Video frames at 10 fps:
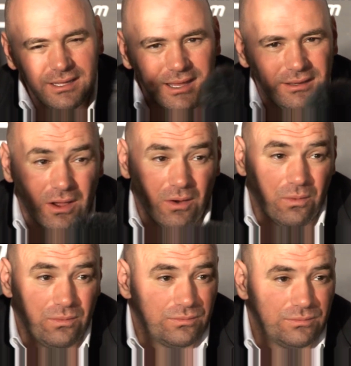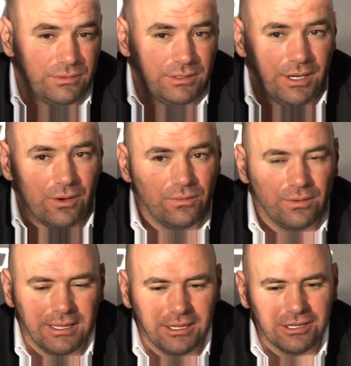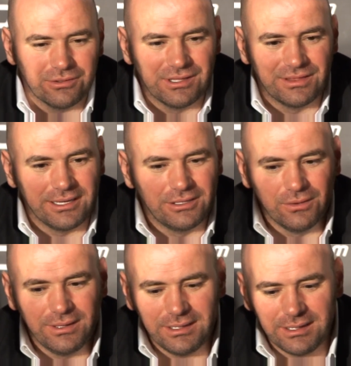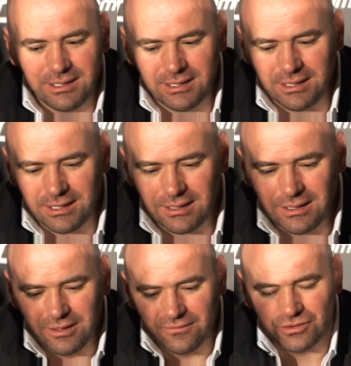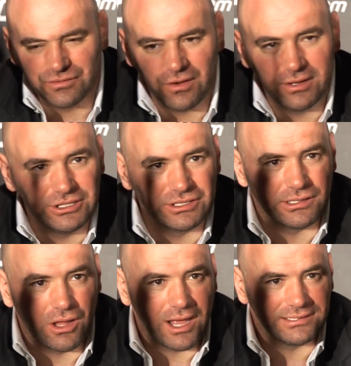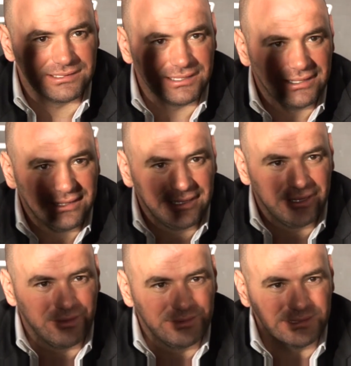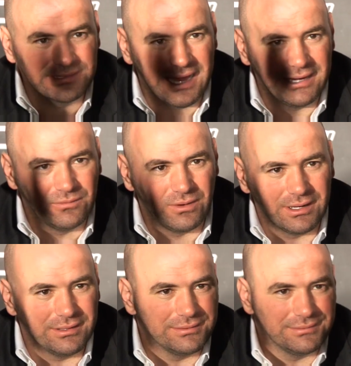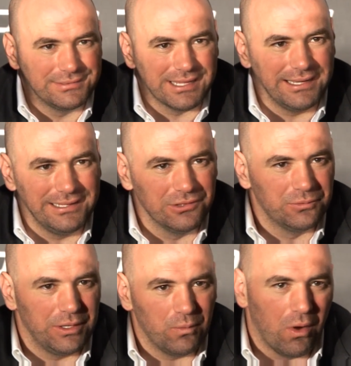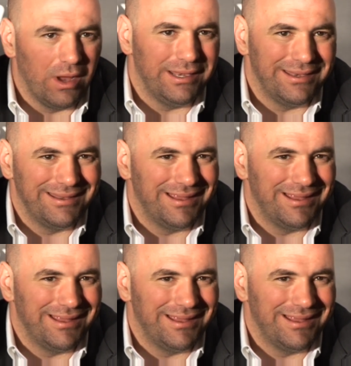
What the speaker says: Yeah, no. You know, here's the thing too. He first of all, he just lost. You know, this guy didn't want to sign deals when he won.